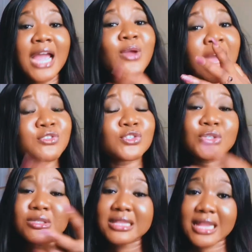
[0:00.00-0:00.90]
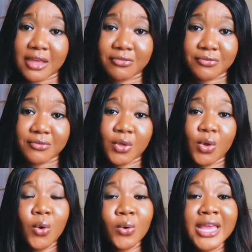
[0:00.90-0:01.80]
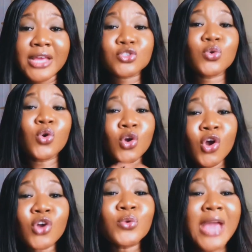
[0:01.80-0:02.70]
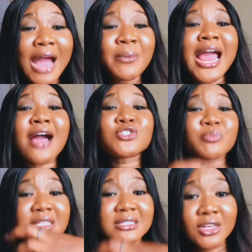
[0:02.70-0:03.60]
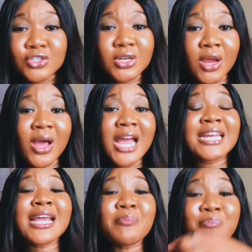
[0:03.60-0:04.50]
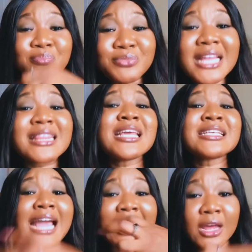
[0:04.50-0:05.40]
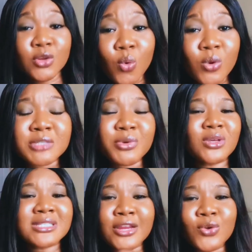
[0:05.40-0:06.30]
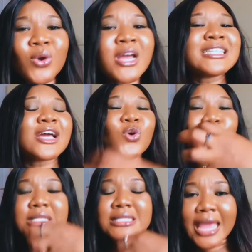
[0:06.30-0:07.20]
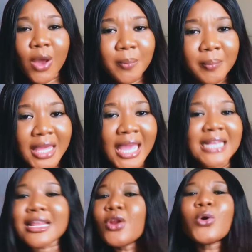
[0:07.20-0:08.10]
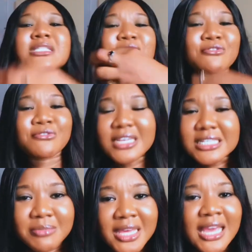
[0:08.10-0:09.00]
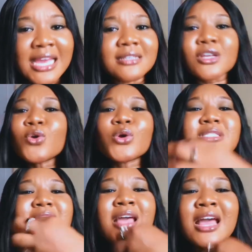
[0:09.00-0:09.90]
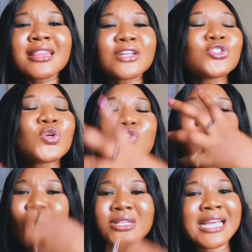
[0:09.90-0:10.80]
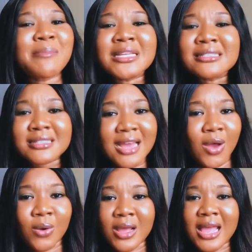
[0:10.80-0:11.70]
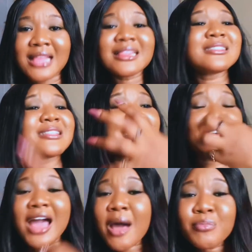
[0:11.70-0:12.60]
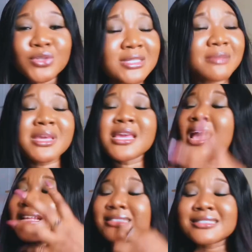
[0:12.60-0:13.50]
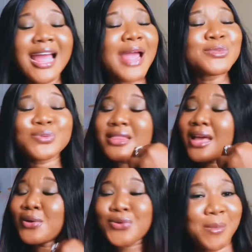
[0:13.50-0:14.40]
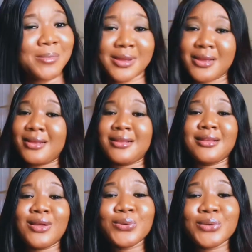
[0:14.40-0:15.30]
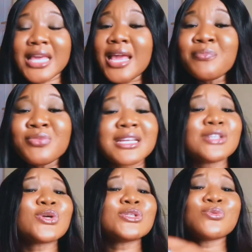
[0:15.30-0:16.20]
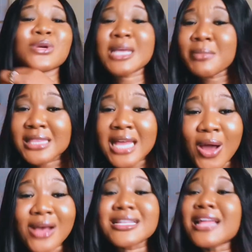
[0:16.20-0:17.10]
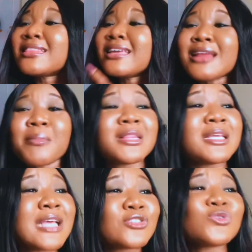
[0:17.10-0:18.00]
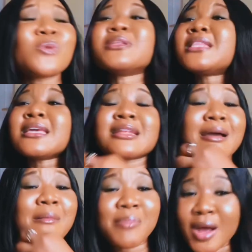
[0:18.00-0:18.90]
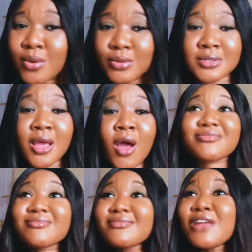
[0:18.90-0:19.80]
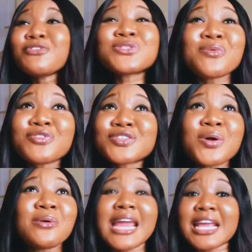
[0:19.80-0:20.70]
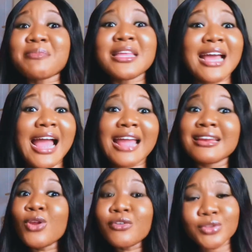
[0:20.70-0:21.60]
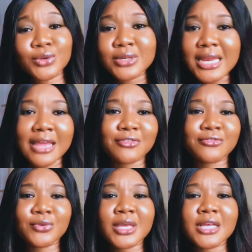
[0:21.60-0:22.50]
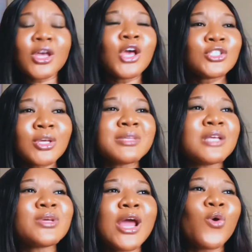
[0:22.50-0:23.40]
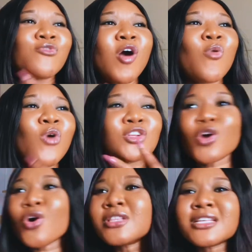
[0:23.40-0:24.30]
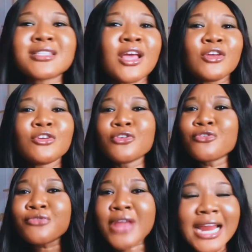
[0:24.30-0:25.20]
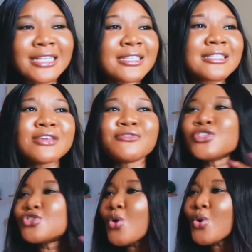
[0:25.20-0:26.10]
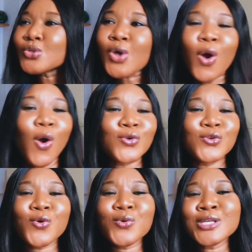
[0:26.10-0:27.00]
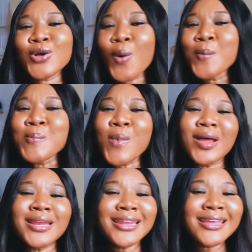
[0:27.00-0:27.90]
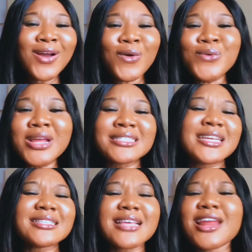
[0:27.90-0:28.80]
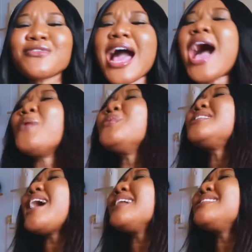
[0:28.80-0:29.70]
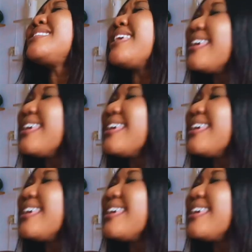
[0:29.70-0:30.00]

and you have to choose life. Okay, so We, we have to be intentional. There are, there are things I cannot watch because I know they're not going to help me. They're not going to feed me. They're not going to, they're just going to water me down. These things have happened to me times without number. Okay, that's going to water me down. I'll start thinking about things I shouldn't be thinking about. But so for someone like me, that I love the good life, okay, sometimes when I overwatch all these, you know, reality T V shows on, you know, on money or riches and everything, I will start